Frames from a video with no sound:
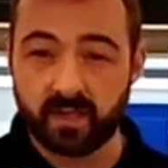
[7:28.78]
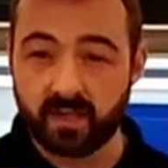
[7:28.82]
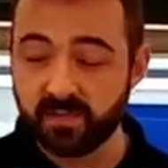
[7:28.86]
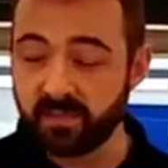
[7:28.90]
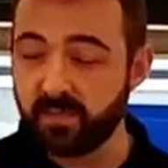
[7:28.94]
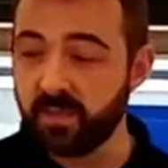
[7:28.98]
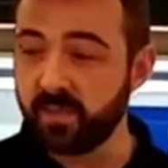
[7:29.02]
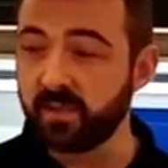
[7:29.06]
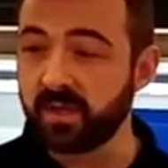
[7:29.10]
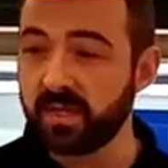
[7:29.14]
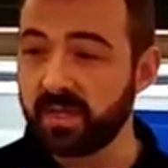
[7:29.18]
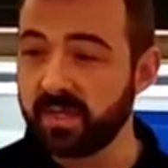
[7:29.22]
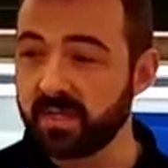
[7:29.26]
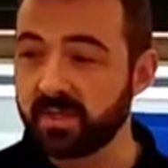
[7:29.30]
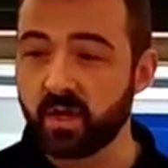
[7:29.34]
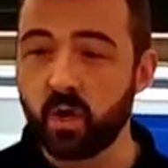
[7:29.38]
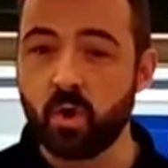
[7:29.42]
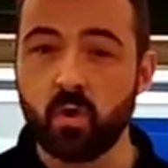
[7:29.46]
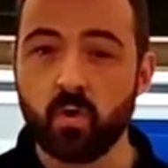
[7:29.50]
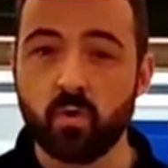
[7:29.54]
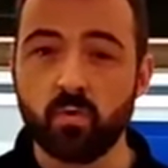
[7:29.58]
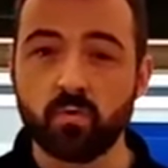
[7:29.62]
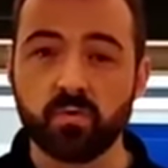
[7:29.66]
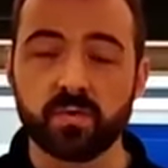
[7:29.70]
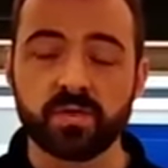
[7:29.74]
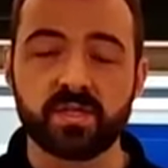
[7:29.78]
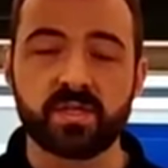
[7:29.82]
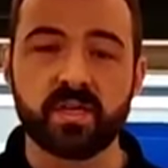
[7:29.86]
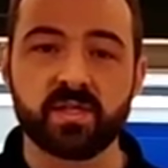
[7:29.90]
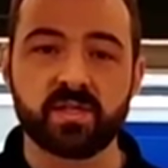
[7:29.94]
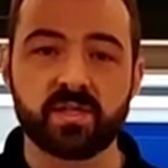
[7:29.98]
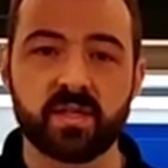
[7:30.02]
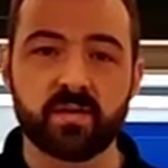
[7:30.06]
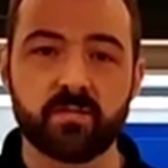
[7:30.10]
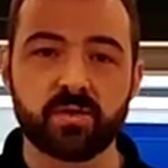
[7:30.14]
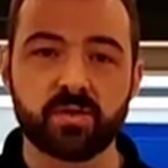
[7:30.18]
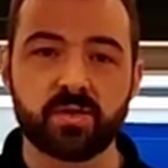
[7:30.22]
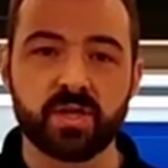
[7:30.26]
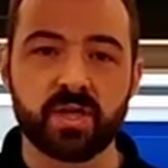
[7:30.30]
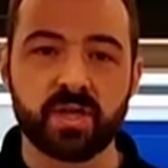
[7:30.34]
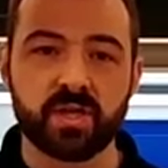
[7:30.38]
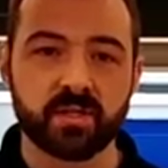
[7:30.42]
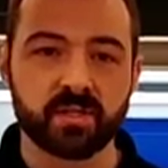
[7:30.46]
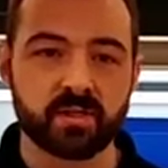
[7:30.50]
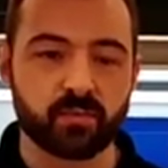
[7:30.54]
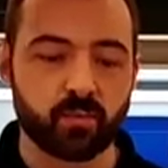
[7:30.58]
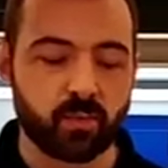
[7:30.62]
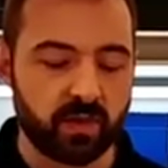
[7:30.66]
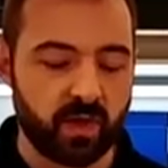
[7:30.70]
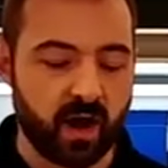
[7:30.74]
he's building his own CNC
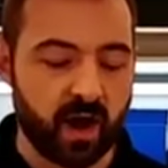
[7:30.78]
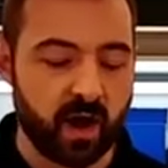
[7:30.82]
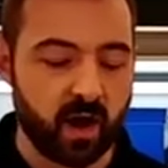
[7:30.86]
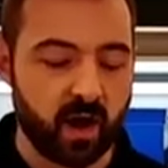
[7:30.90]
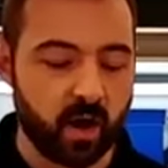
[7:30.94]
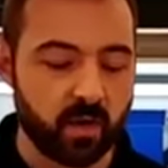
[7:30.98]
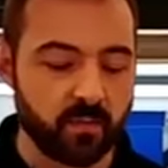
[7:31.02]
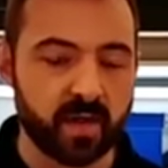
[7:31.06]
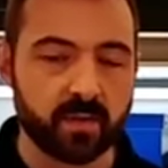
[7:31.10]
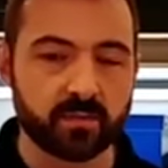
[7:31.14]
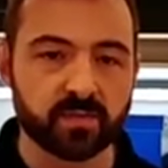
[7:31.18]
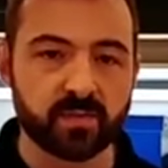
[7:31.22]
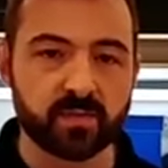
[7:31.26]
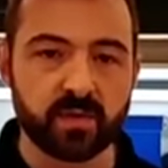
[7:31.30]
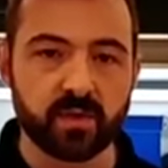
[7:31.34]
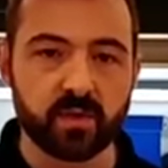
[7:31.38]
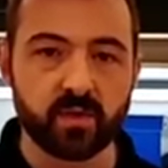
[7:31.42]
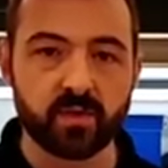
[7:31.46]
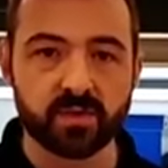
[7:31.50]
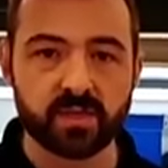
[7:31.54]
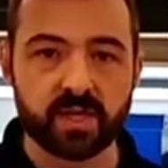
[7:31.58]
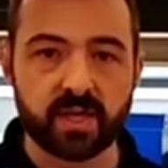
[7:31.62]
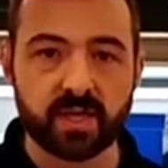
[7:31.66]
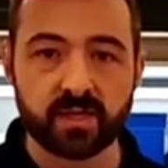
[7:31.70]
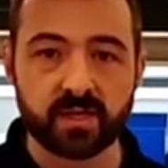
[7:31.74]
machines with high RPM spindles,